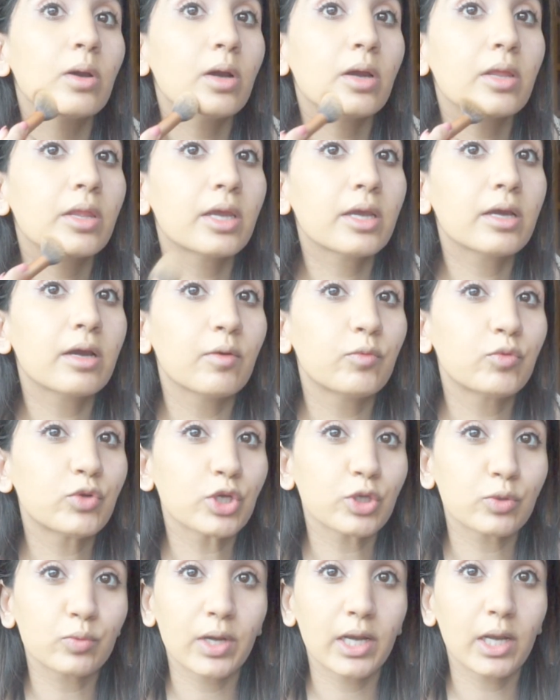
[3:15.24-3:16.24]
I think I've
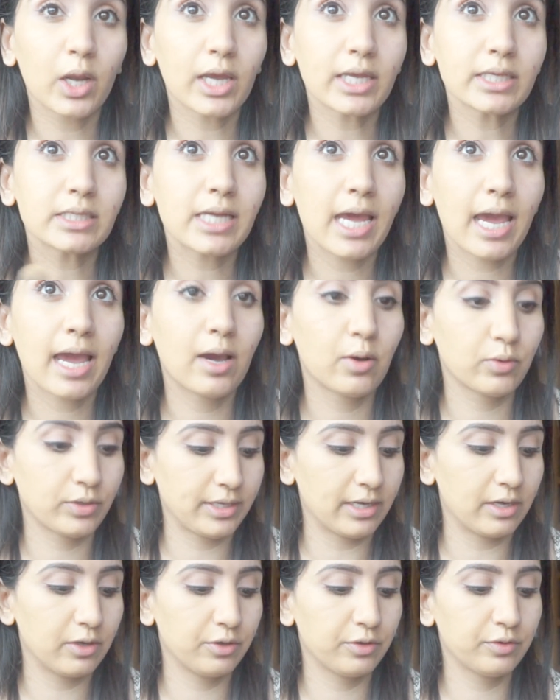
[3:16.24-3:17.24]
just realised how
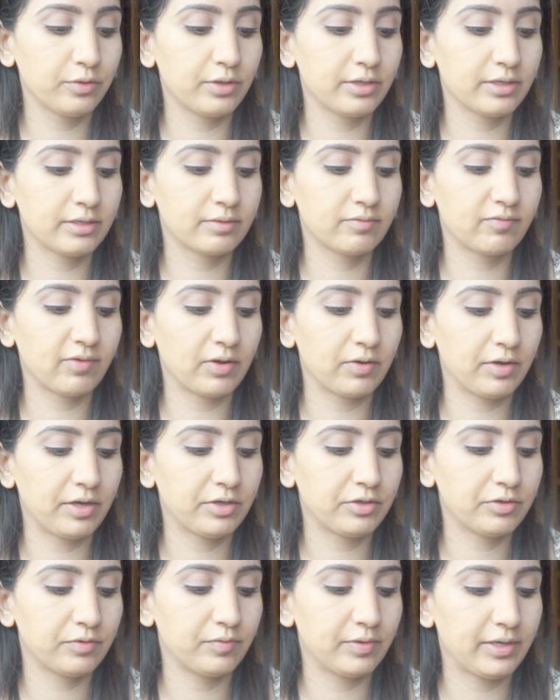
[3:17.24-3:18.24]
yellow this
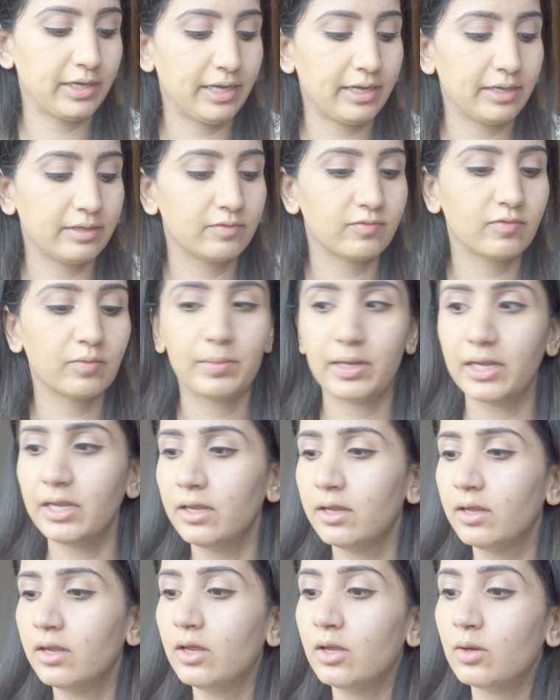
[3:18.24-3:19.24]
foundation really is for me.